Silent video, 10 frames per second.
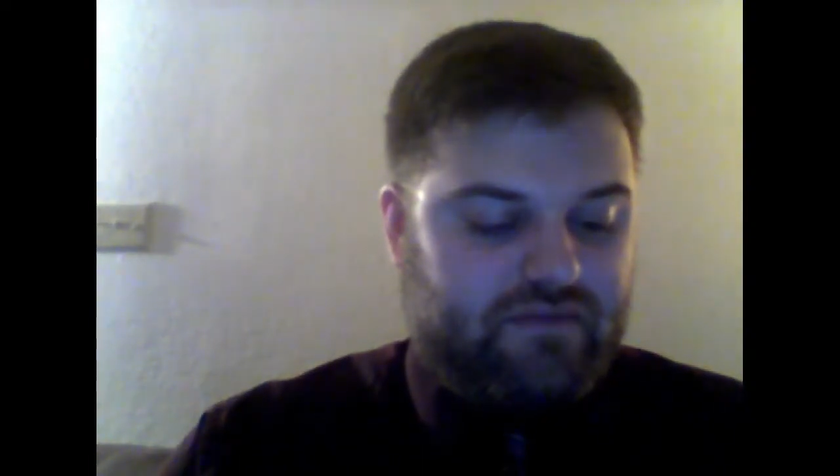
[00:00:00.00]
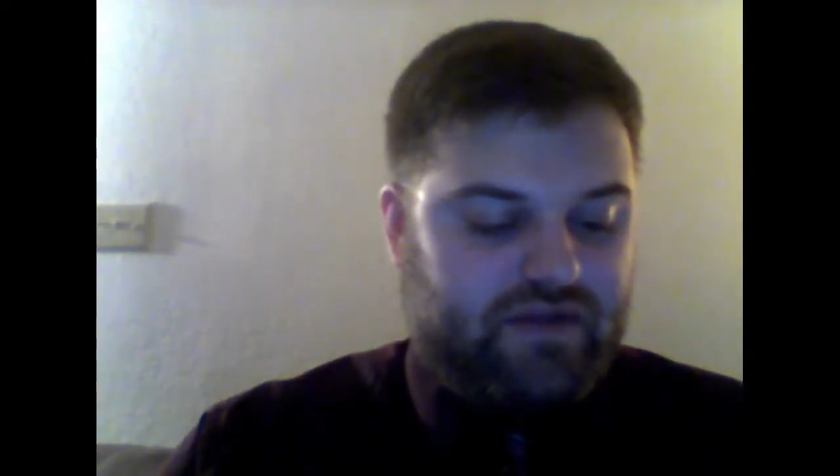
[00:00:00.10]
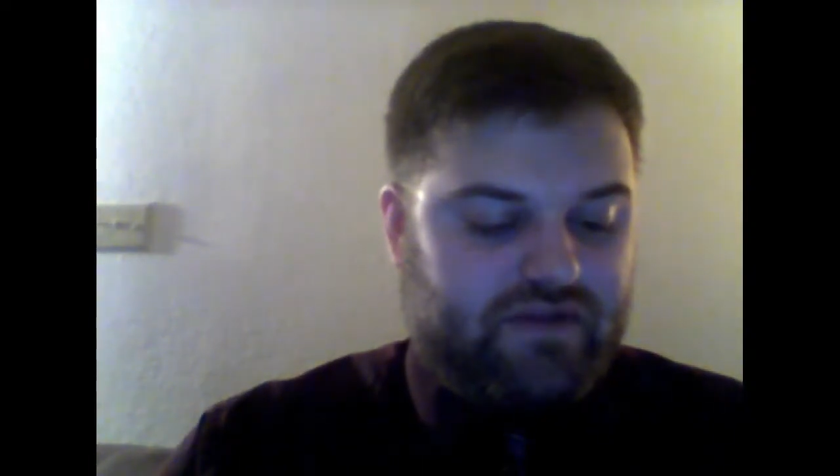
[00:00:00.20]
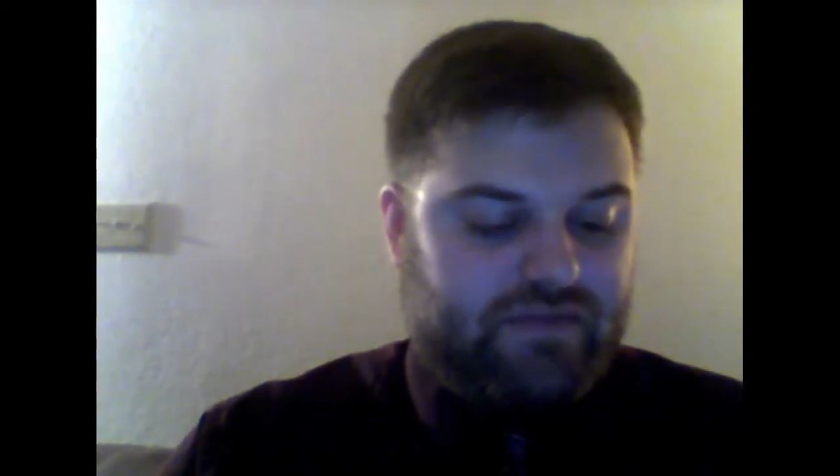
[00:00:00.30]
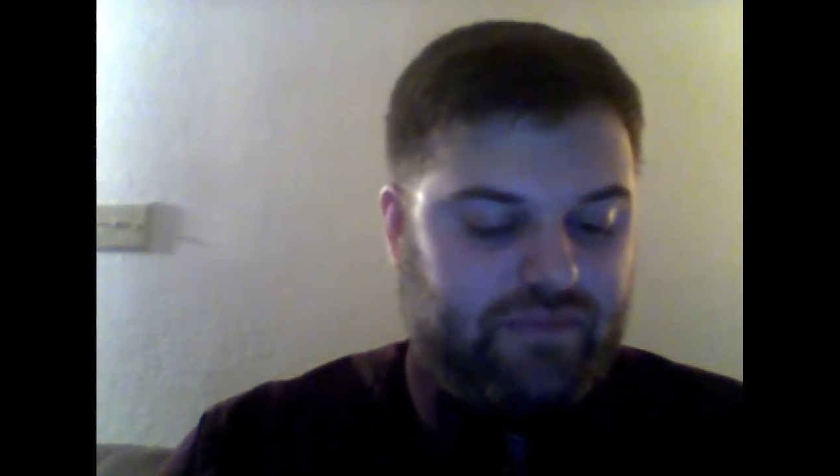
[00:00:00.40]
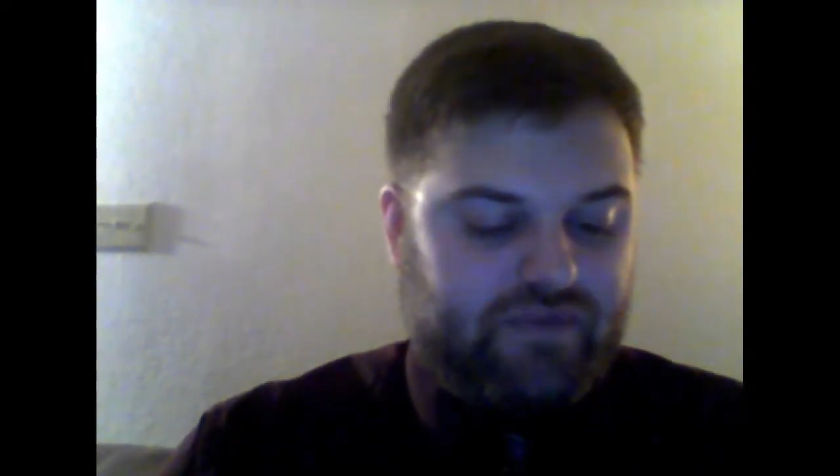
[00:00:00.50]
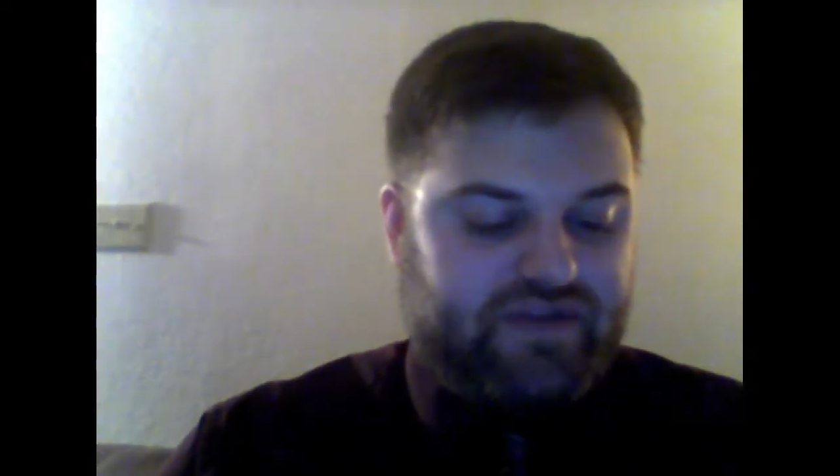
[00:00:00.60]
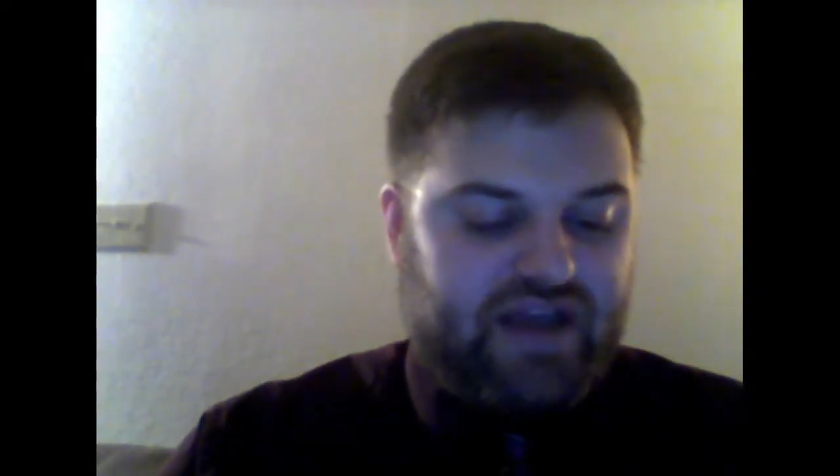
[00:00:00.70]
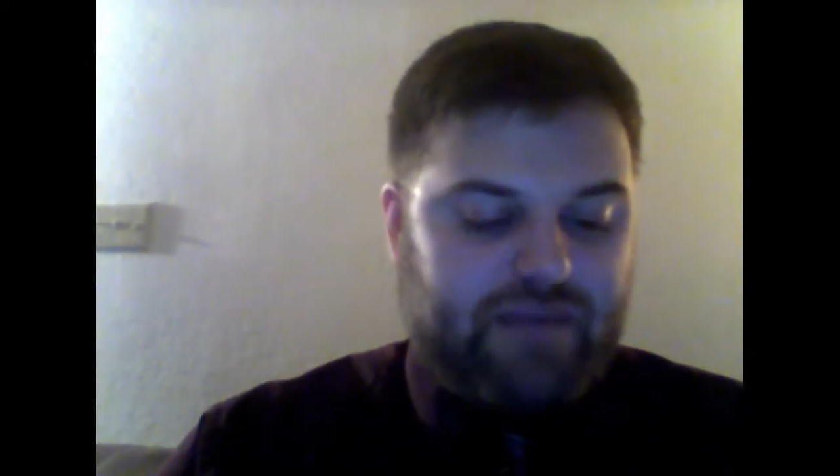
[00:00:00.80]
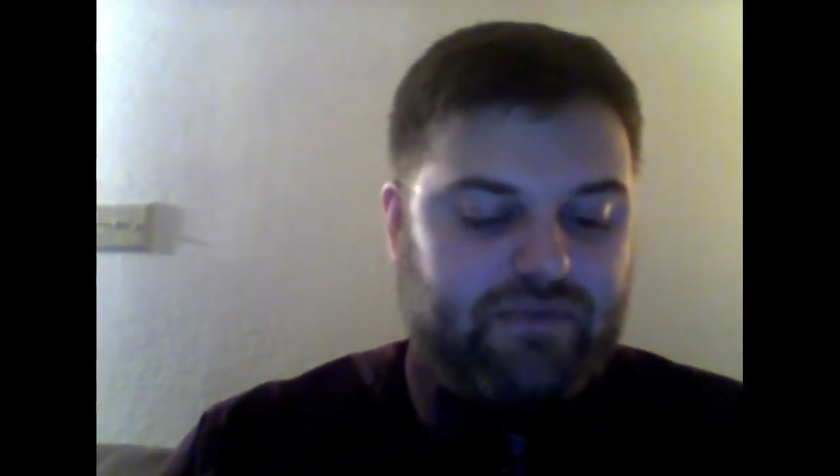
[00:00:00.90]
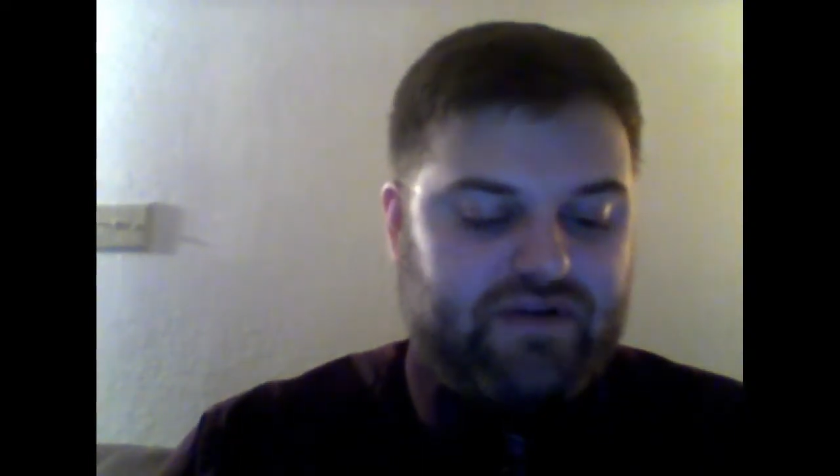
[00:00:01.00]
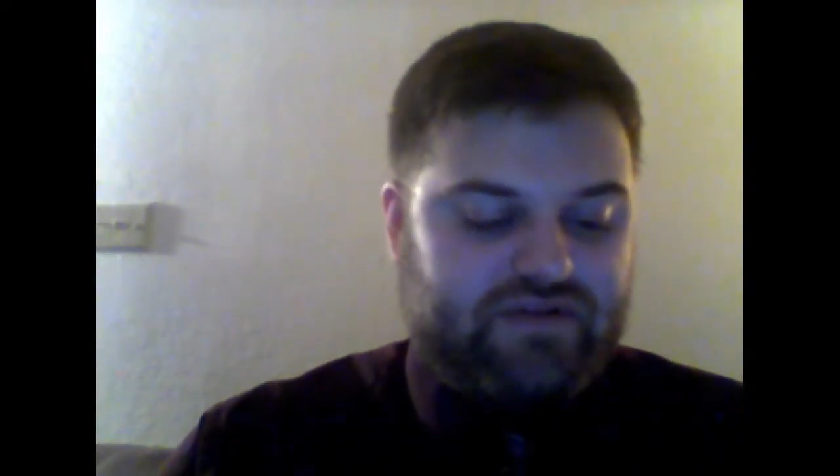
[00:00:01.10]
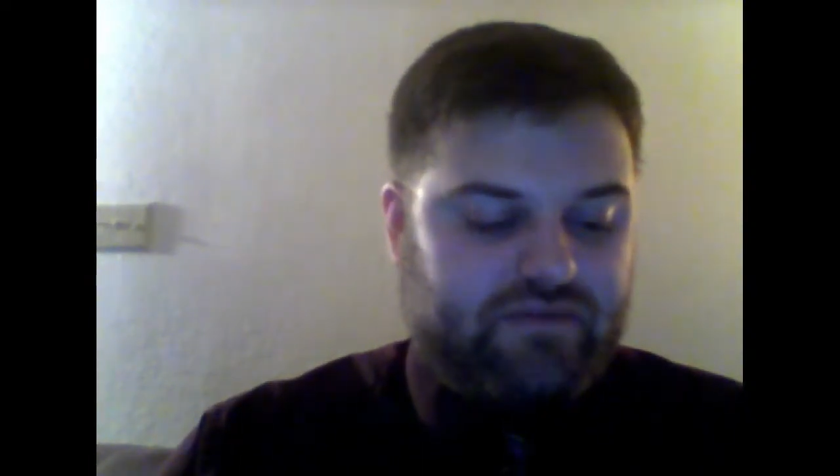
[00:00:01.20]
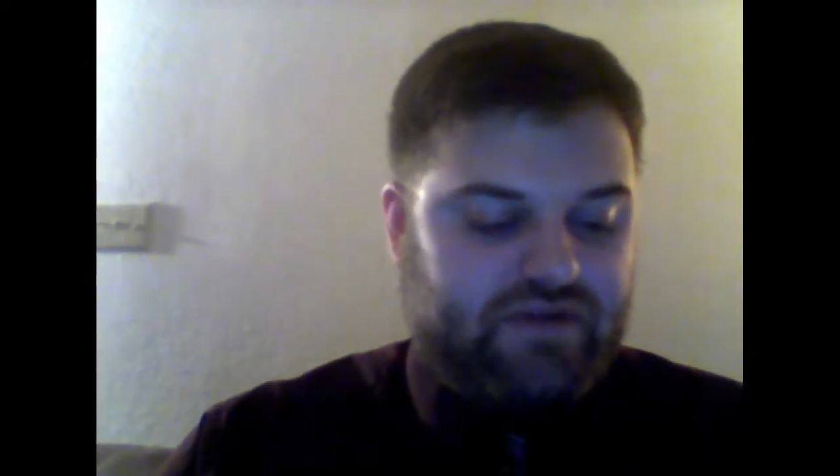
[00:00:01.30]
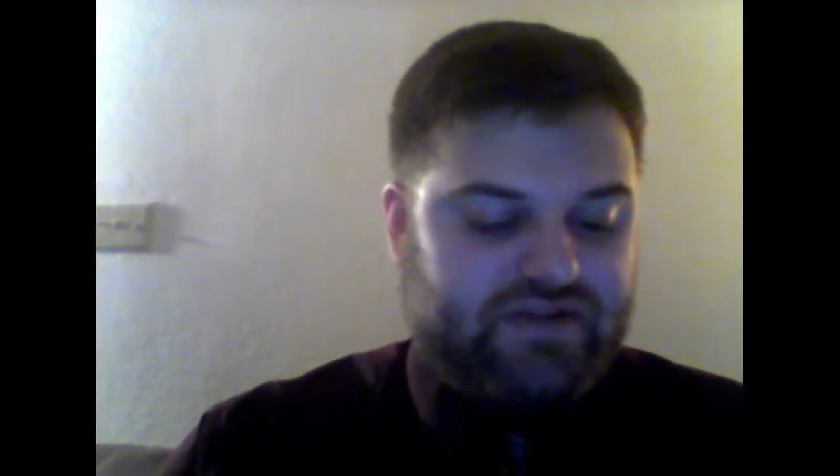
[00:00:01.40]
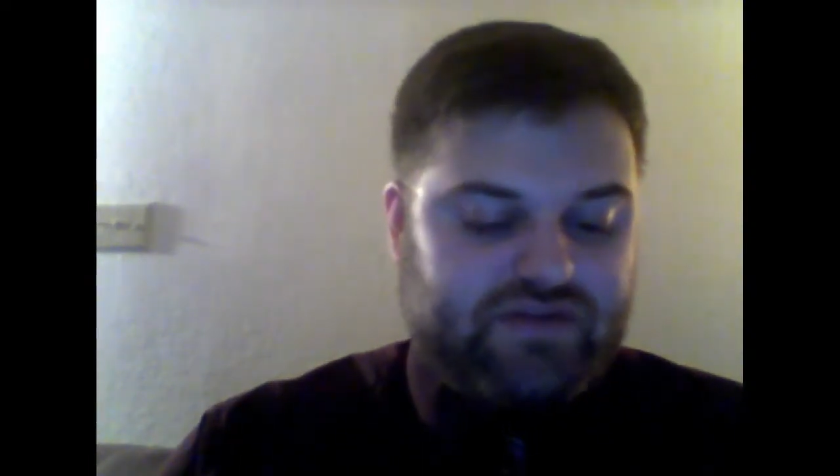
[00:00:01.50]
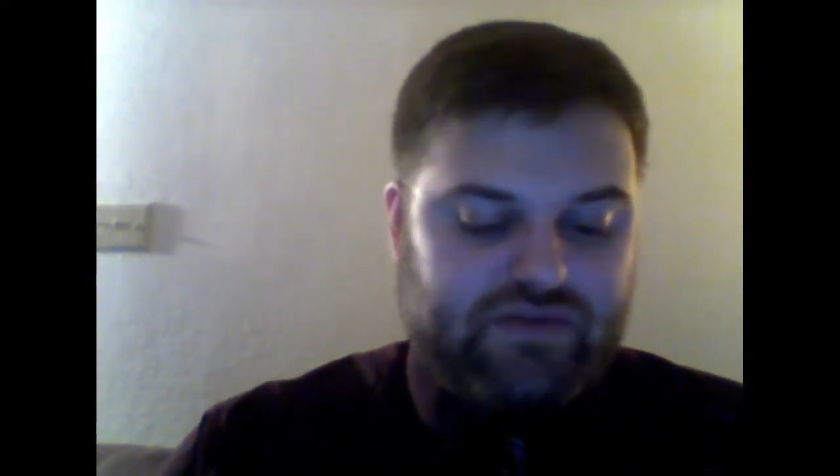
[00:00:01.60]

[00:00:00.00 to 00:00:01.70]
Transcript: it supports the operational risks